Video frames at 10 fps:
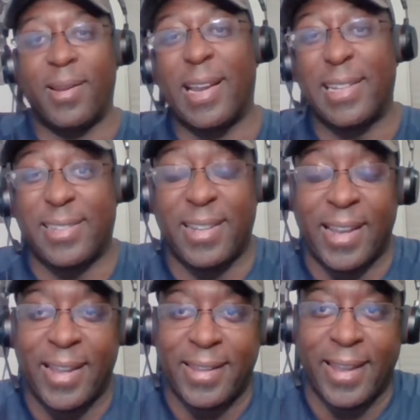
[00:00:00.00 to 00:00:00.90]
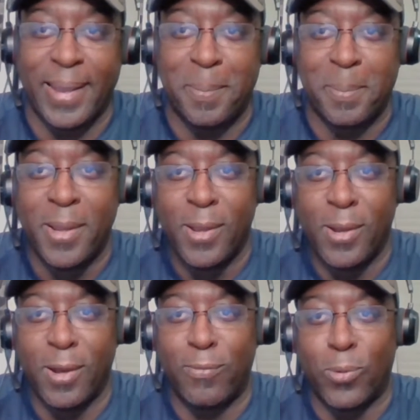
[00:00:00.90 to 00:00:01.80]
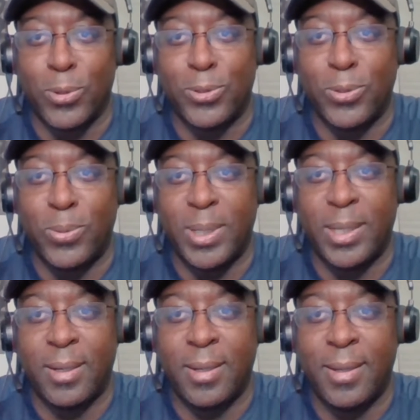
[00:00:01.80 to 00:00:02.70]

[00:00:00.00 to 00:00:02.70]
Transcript: I actually had the game a 4-2 win